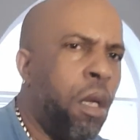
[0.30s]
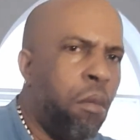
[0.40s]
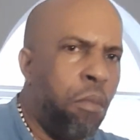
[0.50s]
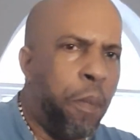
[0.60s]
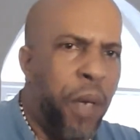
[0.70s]

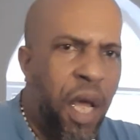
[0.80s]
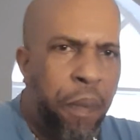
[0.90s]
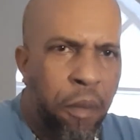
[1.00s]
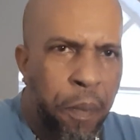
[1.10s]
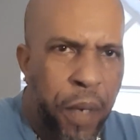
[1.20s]
My
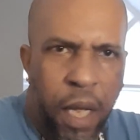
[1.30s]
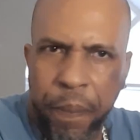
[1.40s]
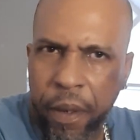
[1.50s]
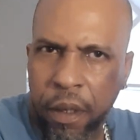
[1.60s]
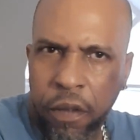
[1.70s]
people,
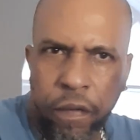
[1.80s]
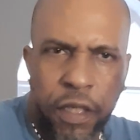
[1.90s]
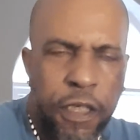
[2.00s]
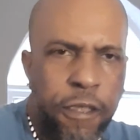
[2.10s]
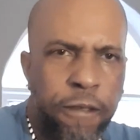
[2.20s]

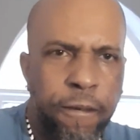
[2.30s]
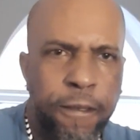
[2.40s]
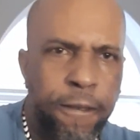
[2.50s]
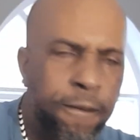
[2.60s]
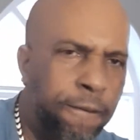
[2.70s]
greetings
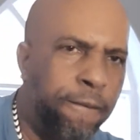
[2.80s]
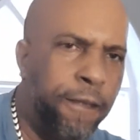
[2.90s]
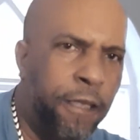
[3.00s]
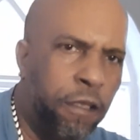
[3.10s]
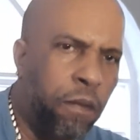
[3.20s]

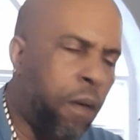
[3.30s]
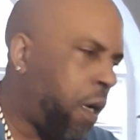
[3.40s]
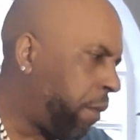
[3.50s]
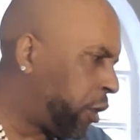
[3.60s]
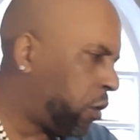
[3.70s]
to all
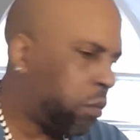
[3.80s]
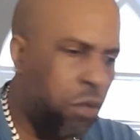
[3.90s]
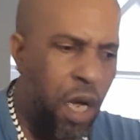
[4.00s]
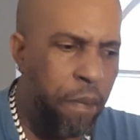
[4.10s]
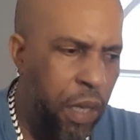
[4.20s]
of my
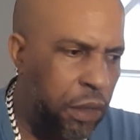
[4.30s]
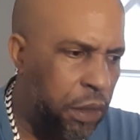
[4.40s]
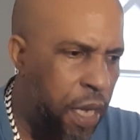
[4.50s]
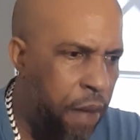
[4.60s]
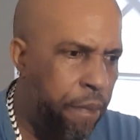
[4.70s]
subscribers,
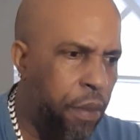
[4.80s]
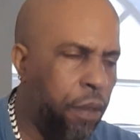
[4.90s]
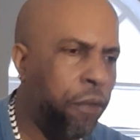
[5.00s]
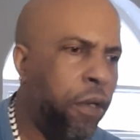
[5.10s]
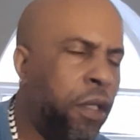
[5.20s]

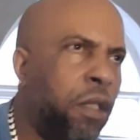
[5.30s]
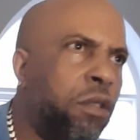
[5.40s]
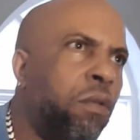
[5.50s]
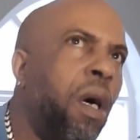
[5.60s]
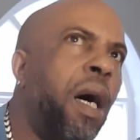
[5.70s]
greetings
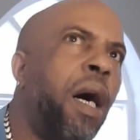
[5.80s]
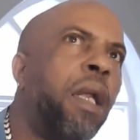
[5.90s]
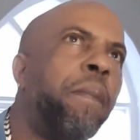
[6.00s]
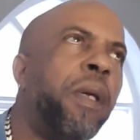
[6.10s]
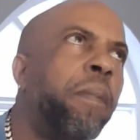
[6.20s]
to all
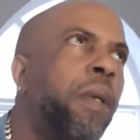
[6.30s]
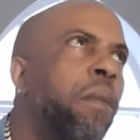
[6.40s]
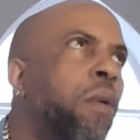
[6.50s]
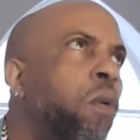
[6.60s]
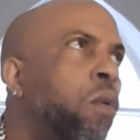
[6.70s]
the people
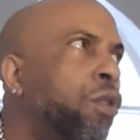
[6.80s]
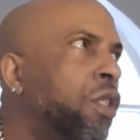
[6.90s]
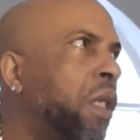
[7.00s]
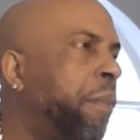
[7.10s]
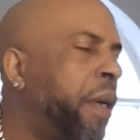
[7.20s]
who
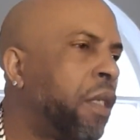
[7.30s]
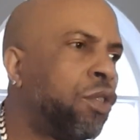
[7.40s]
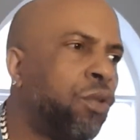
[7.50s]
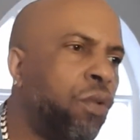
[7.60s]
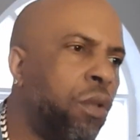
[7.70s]
just a pass
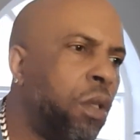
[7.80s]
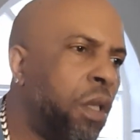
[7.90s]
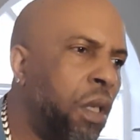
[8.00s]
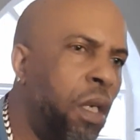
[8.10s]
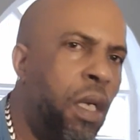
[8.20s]
through
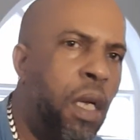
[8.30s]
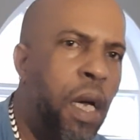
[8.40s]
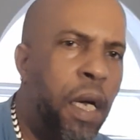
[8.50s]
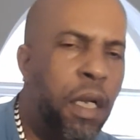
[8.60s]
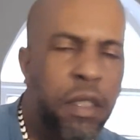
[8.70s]

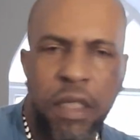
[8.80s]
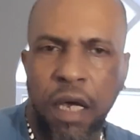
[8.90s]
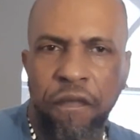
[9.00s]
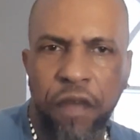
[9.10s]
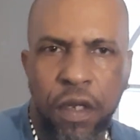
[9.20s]
and I see a
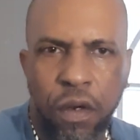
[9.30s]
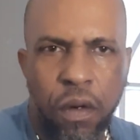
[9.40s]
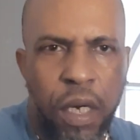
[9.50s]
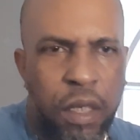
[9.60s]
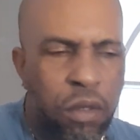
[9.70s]
video
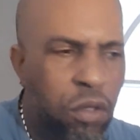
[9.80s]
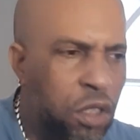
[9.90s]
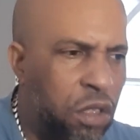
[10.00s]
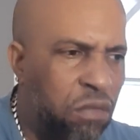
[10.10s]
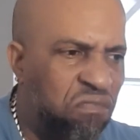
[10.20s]
and
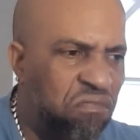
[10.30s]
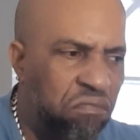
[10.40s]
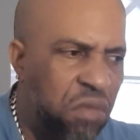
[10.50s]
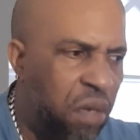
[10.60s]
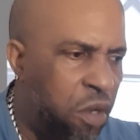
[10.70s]
just
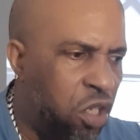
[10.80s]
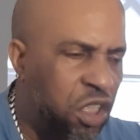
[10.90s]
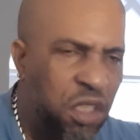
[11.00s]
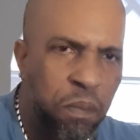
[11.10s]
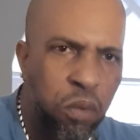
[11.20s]
maybe
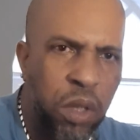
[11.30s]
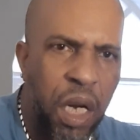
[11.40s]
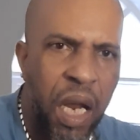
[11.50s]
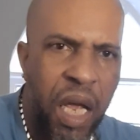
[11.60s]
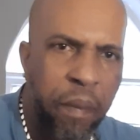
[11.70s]
just put a
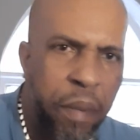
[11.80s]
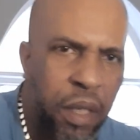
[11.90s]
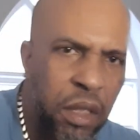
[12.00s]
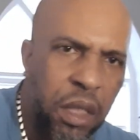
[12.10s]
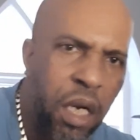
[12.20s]
like on
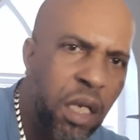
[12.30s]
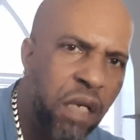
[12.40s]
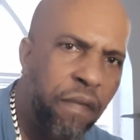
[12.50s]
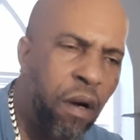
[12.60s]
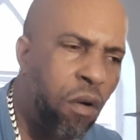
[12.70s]
it or
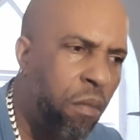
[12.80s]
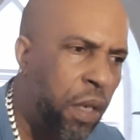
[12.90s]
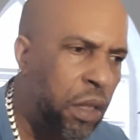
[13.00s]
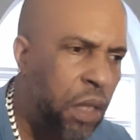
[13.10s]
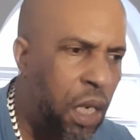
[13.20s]
leave a
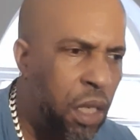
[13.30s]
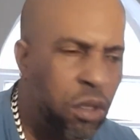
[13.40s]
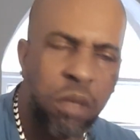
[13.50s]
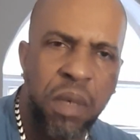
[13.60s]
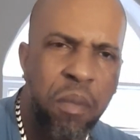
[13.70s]
comment, or
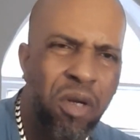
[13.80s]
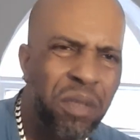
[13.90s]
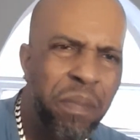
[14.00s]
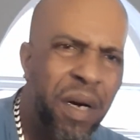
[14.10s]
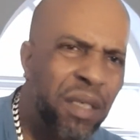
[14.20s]
some people
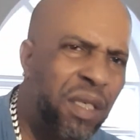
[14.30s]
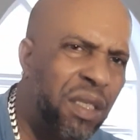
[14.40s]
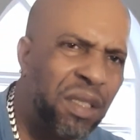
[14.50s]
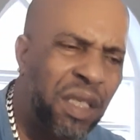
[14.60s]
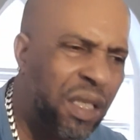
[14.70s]
just pass and
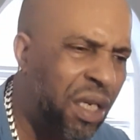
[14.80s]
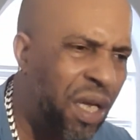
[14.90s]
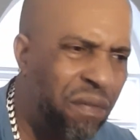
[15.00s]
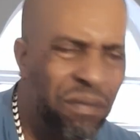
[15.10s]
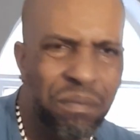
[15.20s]
see it and
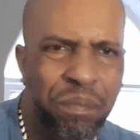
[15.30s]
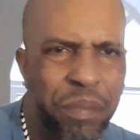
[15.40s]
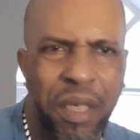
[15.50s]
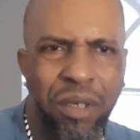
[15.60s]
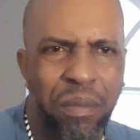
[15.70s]
even
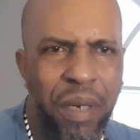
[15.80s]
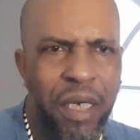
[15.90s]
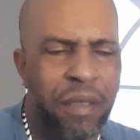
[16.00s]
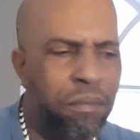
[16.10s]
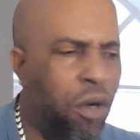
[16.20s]
pay no
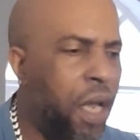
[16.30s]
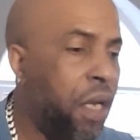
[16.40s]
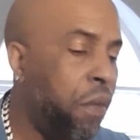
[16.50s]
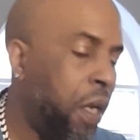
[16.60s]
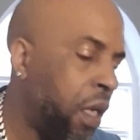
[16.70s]
mind. But
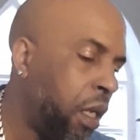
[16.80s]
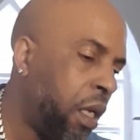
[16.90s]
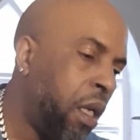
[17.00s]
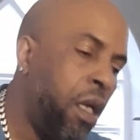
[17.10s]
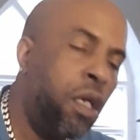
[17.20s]
anyway,
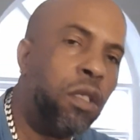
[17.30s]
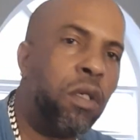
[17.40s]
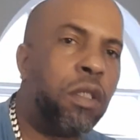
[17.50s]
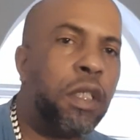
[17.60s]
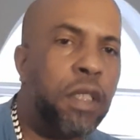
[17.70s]

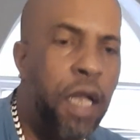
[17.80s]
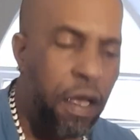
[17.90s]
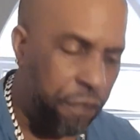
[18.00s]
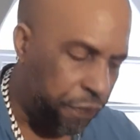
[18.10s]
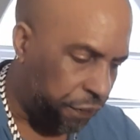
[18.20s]
such is
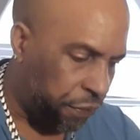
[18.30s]
life.